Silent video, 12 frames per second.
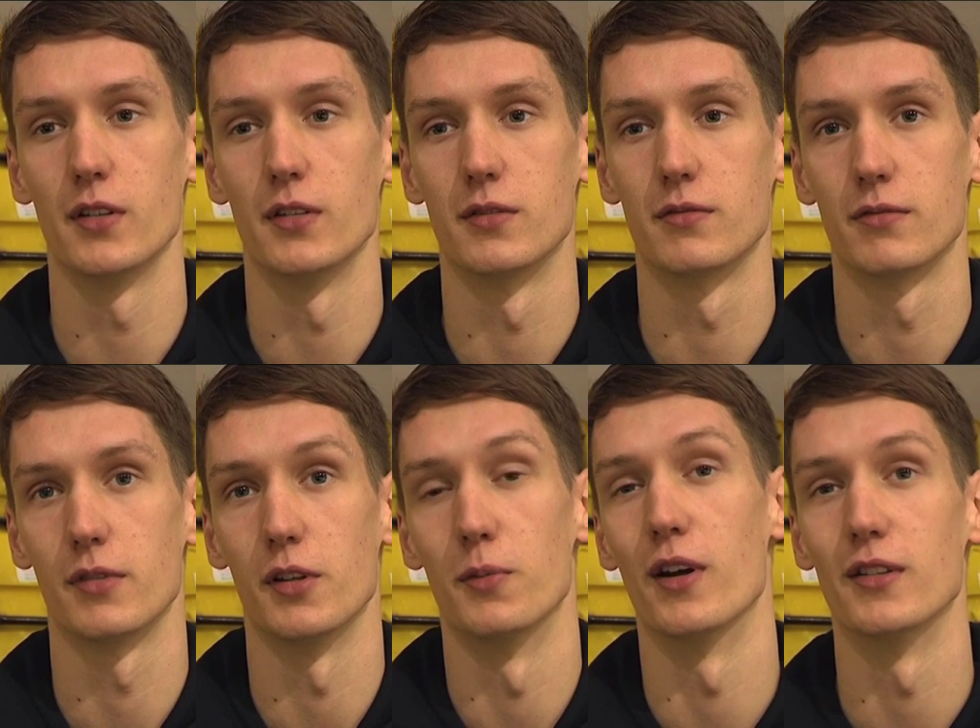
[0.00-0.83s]
and
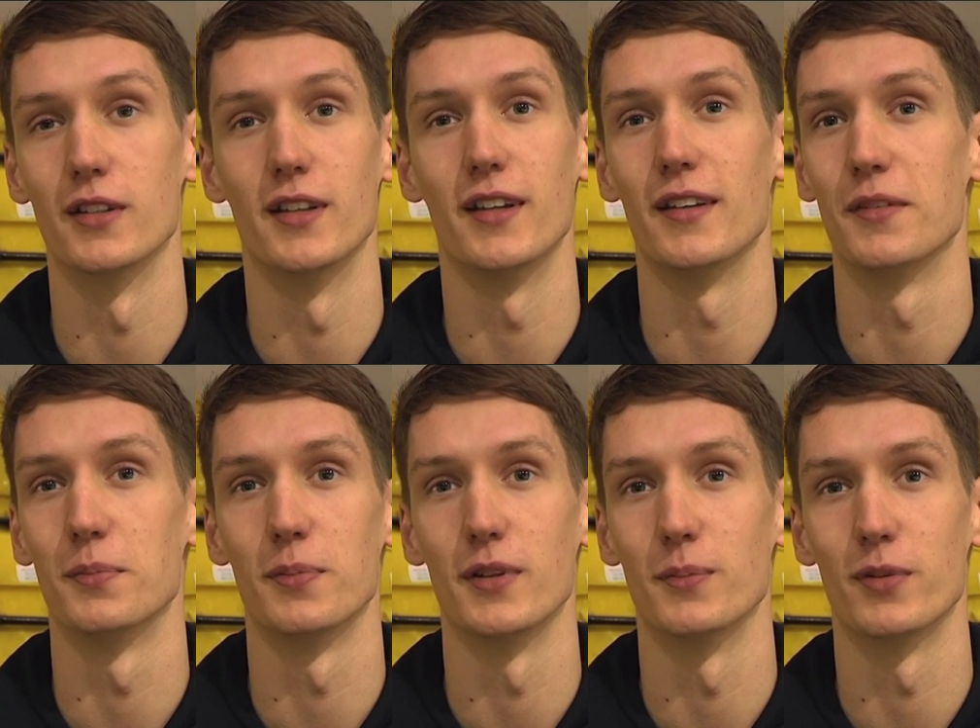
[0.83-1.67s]
here we are today
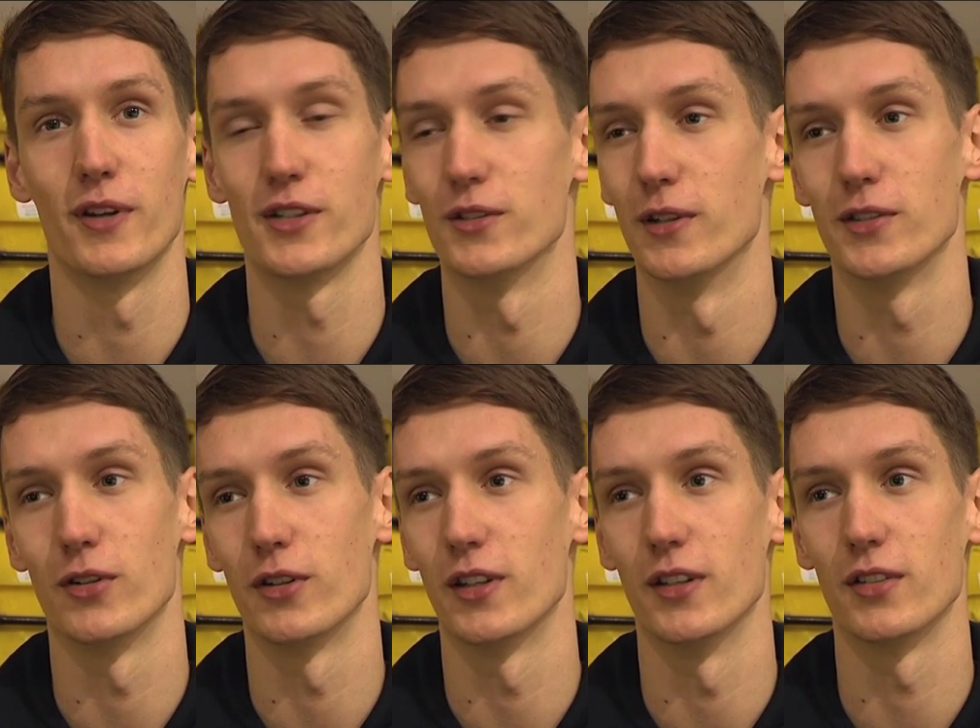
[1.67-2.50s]
playing professional ice
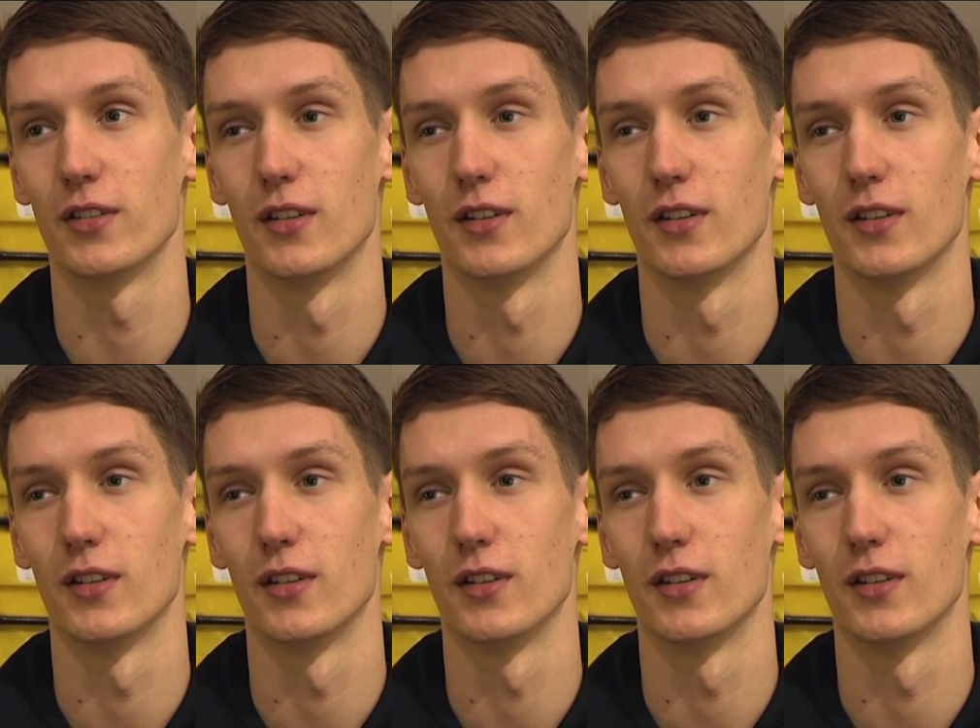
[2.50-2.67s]
hockey.